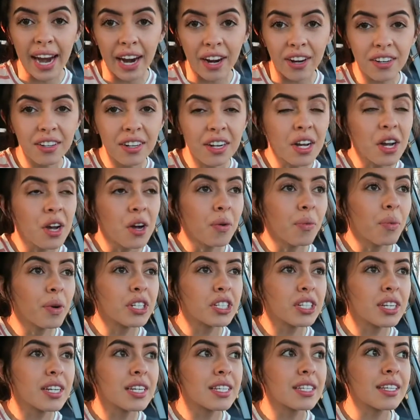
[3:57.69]
Air,
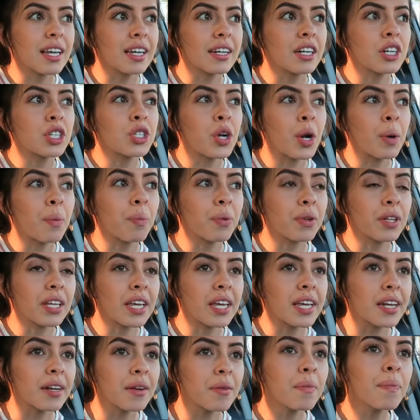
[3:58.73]
which is like a
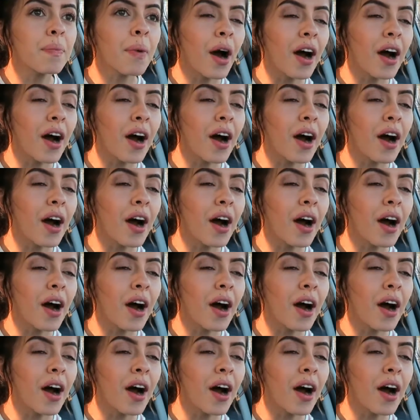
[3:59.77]
trampoline